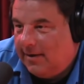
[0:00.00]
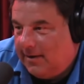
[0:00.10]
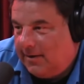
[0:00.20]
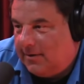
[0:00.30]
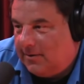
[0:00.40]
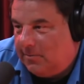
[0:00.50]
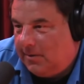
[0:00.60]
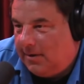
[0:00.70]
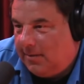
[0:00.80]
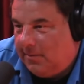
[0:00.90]
You know, me
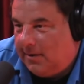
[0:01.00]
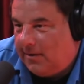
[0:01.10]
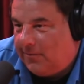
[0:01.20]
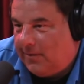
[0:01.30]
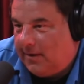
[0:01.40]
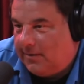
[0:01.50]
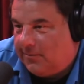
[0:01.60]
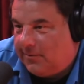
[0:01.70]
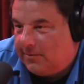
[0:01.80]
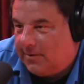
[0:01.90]
and him had that fight in the
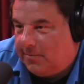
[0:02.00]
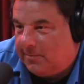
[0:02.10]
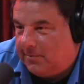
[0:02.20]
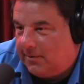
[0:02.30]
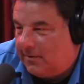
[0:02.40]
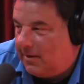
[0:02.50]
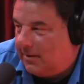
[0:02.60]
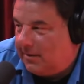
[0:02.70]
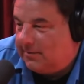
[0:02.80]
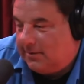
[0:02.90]
first episode of that
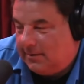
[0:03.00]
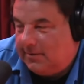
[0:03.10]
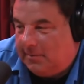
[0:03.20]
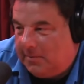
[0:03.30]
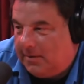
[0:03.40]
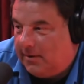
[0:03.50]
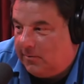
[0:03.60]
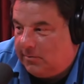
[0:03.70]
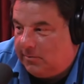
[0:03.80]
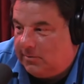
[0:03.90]
last season. I mean, you know,
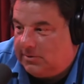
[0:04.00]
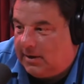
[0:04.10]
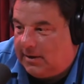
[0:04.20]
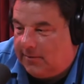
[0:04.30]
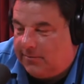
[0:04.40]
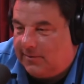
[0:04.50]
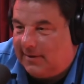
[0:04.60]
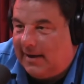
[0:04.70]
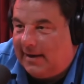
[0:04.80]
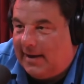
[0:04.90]
we shot that for a
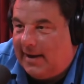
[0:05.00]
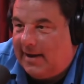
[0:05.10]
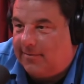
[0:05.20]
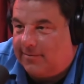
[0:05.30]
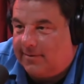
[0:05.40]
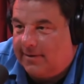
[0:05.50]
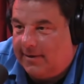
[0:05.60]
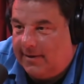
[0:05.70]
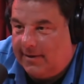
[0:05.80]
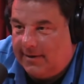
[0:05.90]
day and a half.
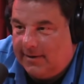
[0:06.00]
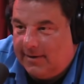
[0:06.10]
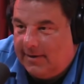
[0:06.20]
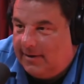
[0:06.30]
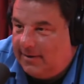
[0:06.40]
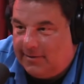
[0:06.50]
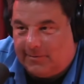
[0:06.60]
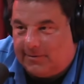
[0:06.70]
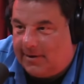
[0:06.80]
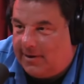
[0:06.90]
Whoa. That
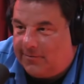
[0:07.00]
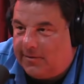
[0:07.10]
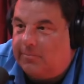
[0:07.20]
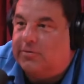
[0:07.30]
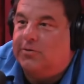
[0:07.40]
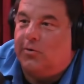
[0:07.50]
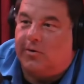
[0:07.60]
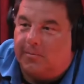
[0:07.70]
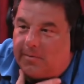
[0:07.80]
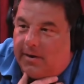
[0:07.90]
was tough. He was
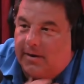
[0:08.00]
choking me.